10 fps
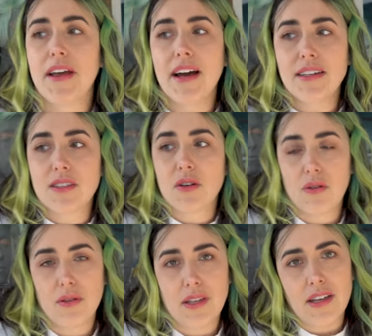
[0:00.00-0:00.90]
But yeah,
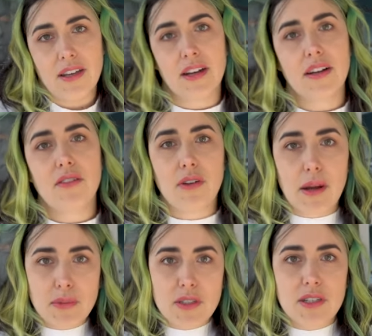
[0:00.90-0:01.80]
so that kind of
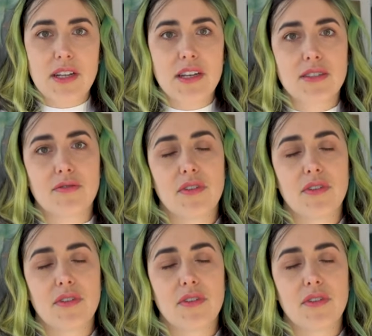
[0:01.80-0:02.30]
wraps today's